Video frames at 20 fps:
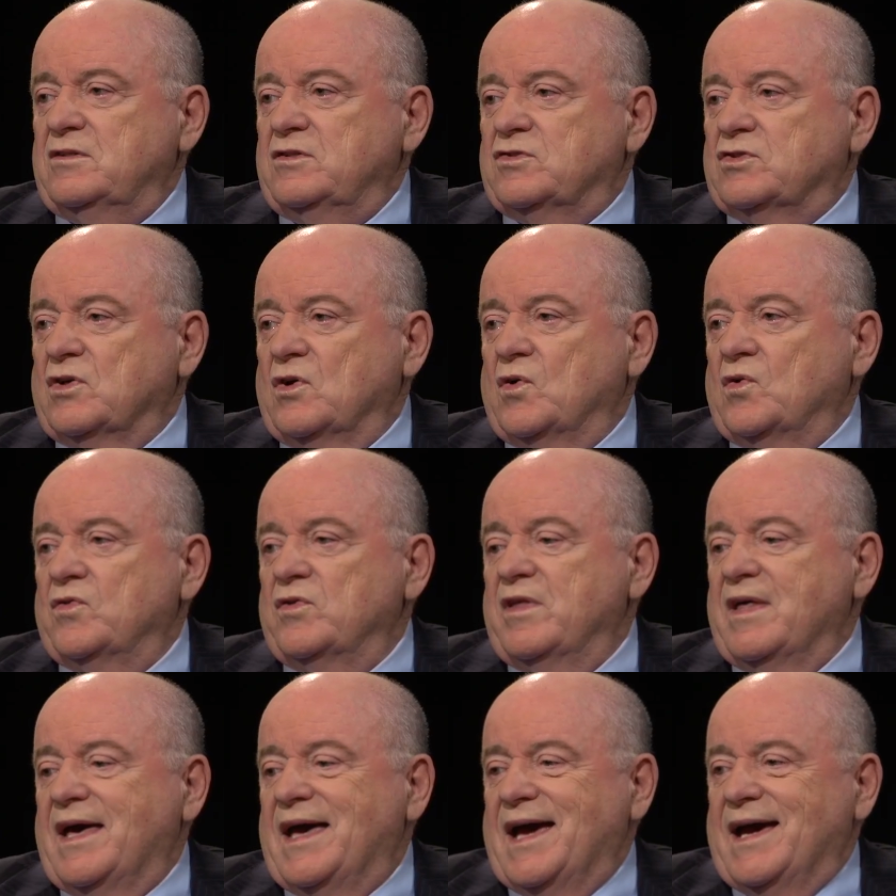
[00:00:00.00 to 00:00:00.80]
so
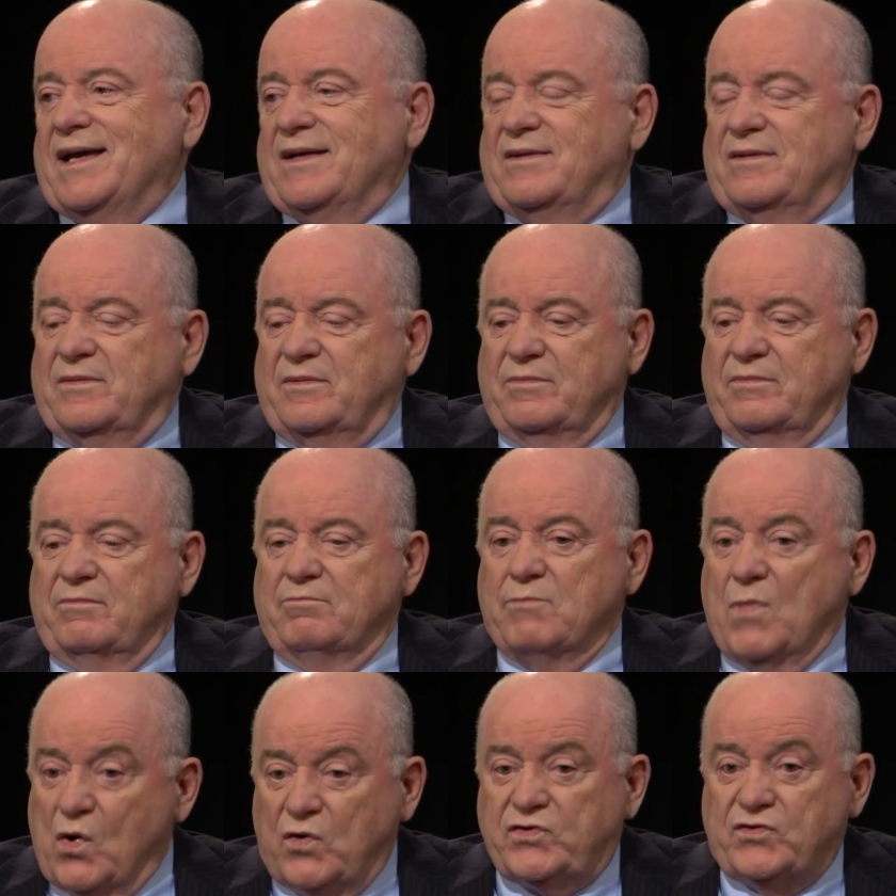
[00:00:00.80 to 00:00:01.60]
that
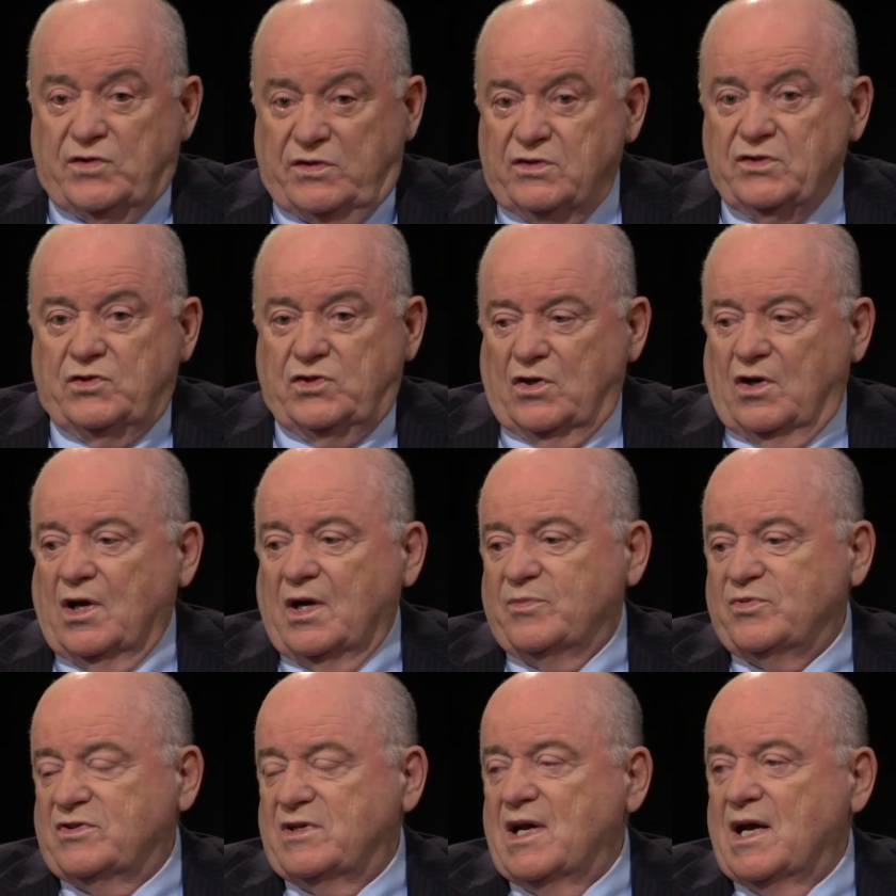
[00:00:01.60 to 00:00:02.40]
most of the
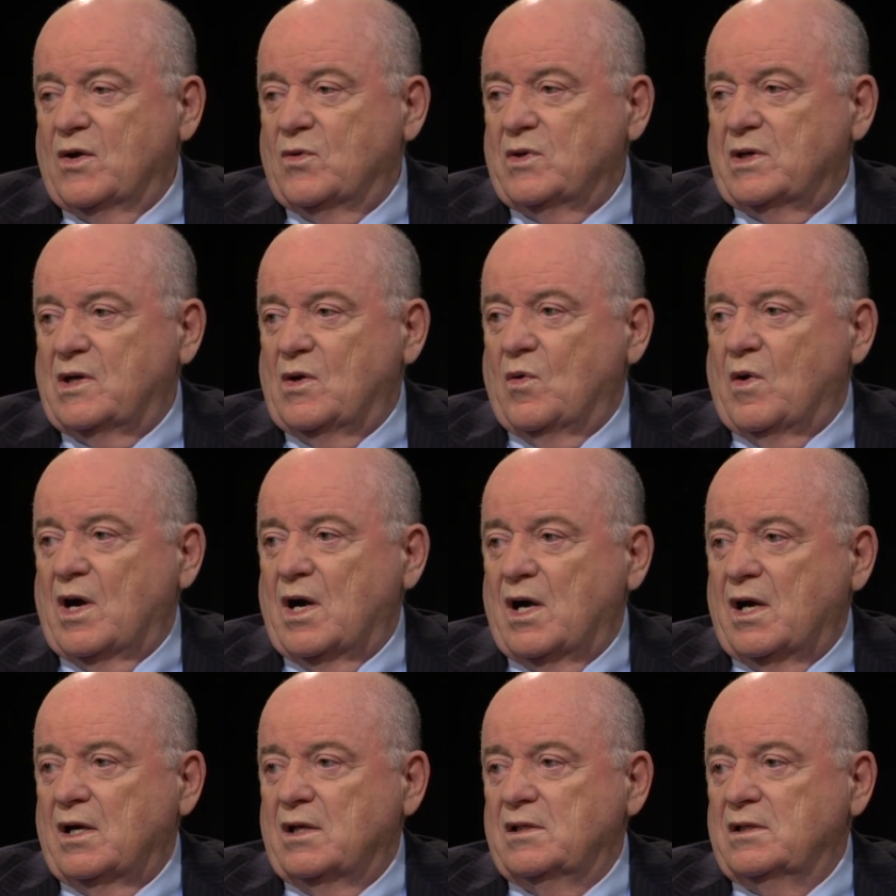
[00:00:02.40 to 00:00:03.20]
jobs now
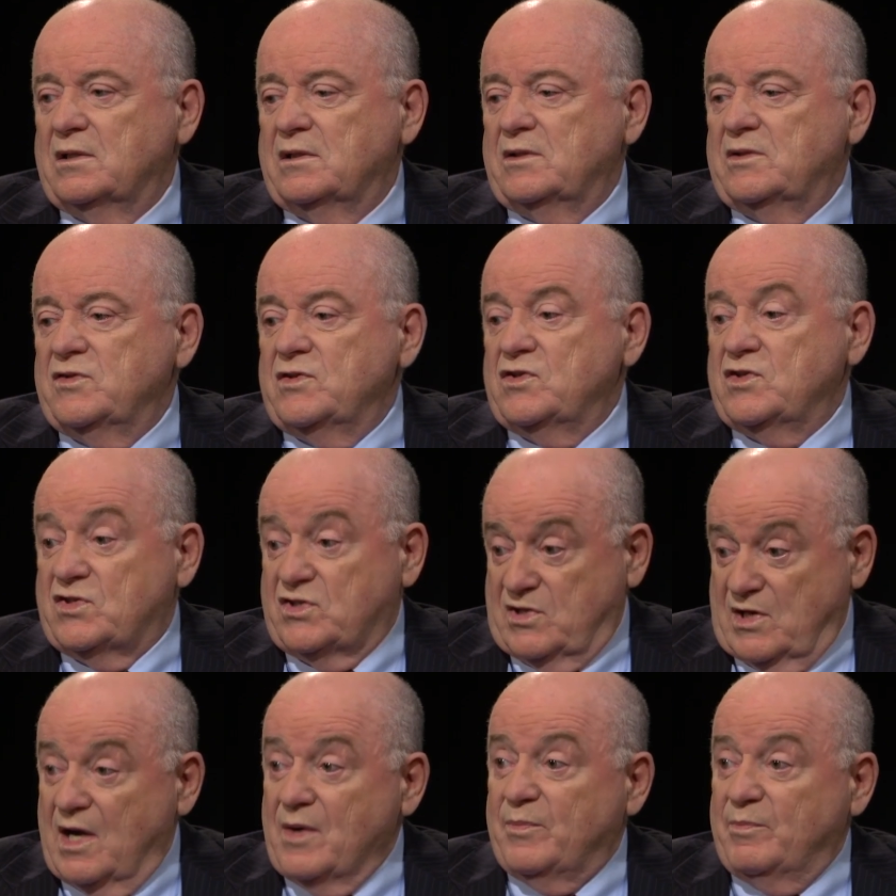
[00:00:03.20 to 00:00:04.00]
require
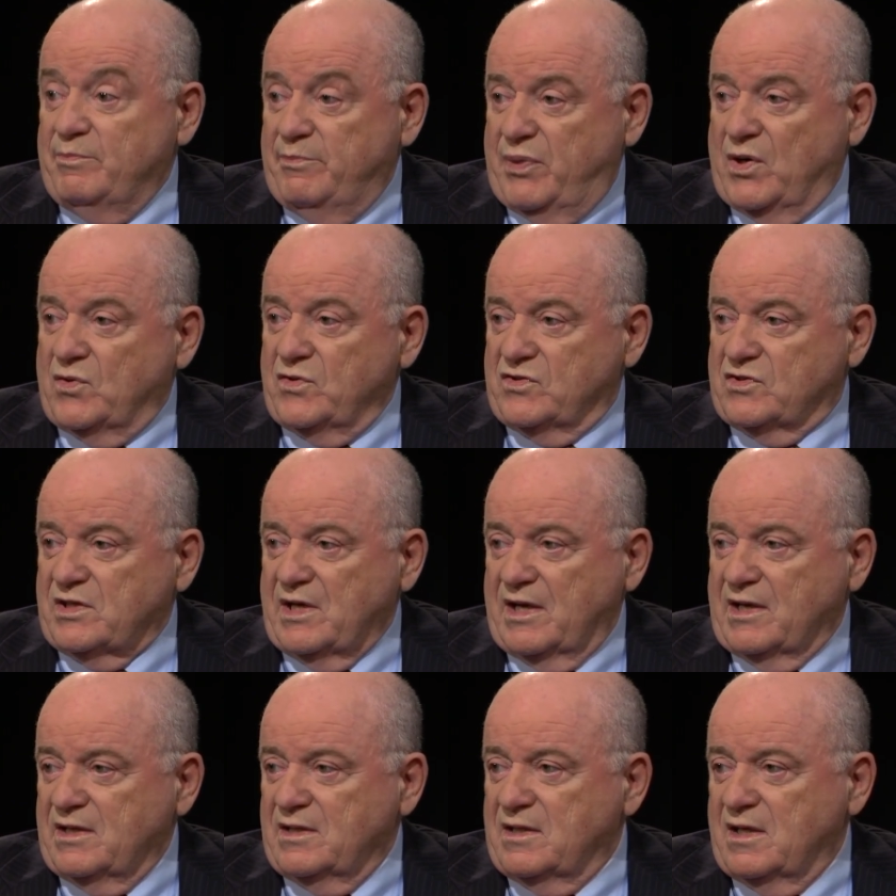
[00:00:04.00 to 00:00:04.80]
some
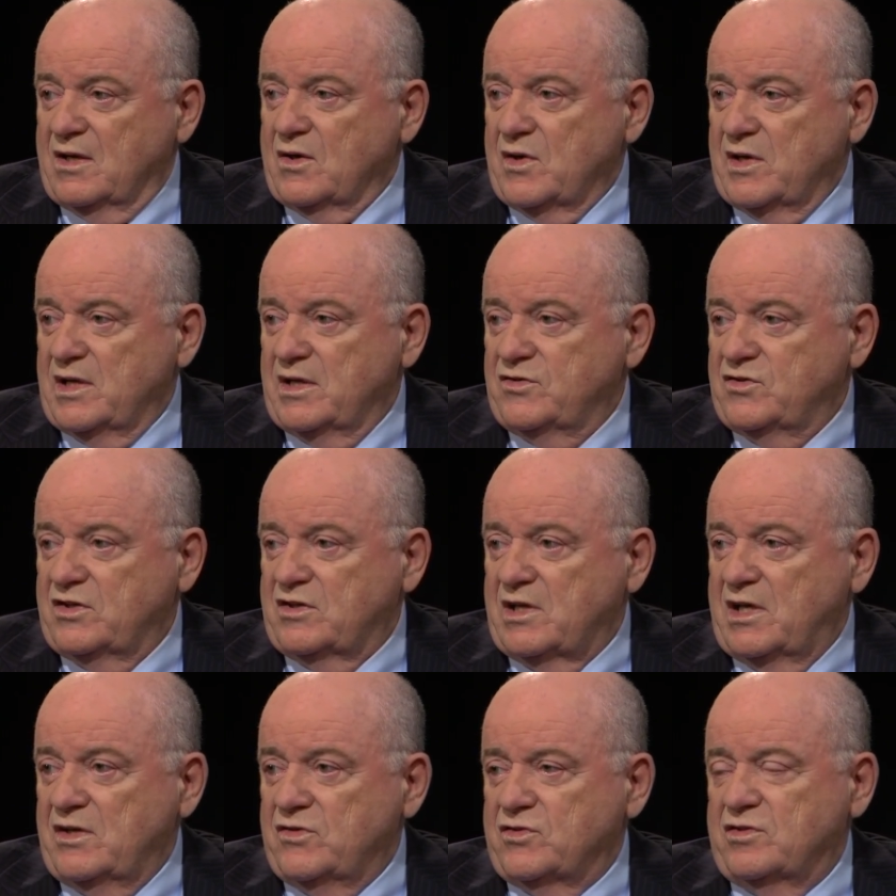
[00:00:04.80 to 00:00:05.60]
post-secondary
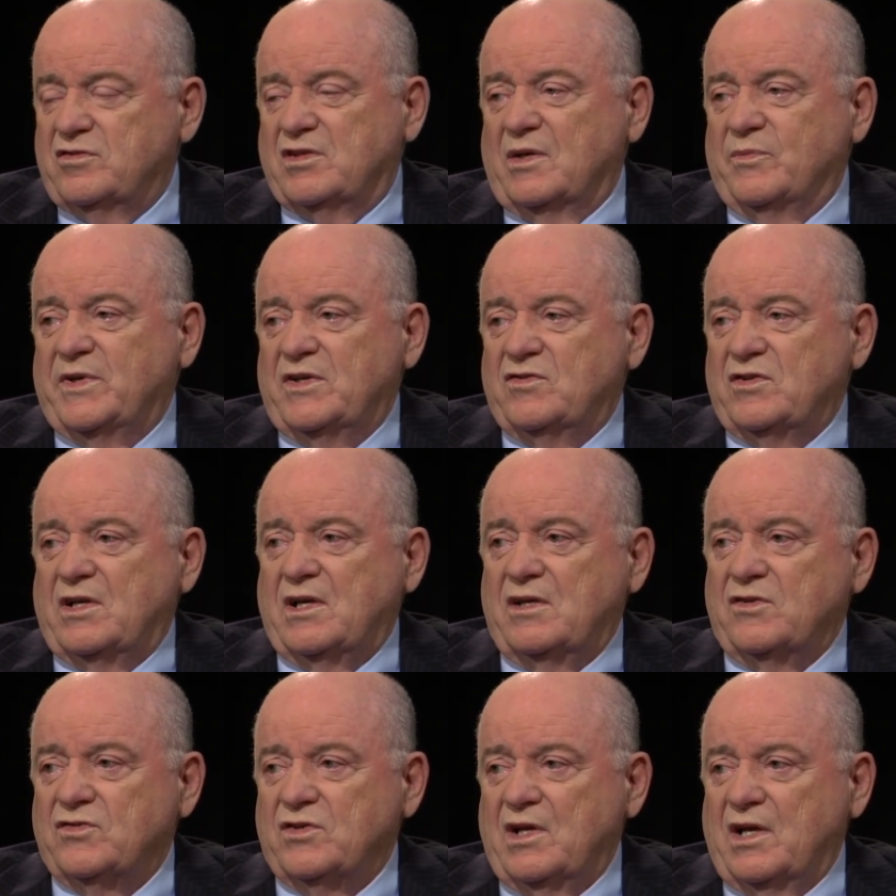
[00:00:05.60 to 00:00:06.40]
education, some
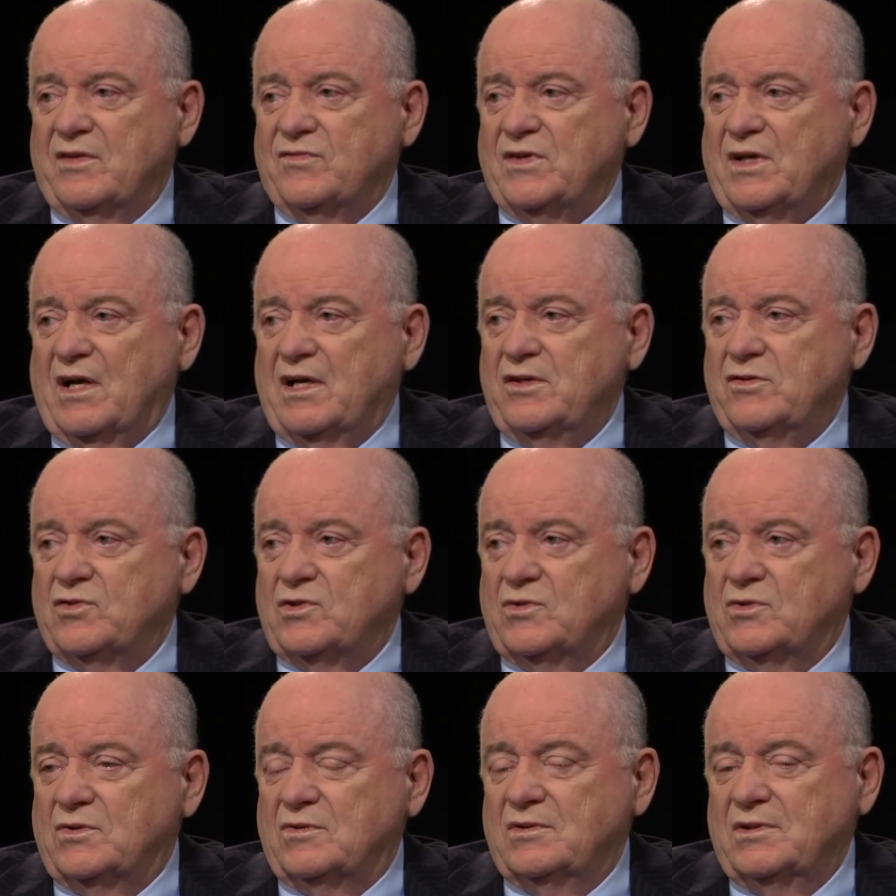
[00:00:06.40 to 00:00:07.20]
education after high
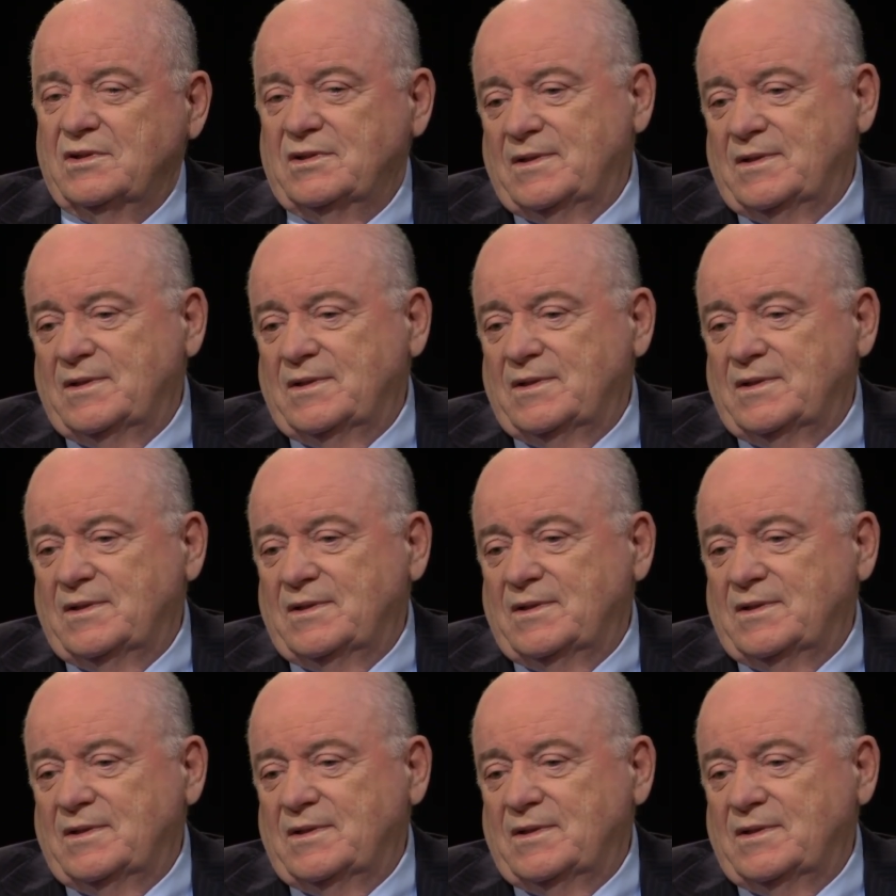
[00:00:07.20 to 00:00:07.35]
school.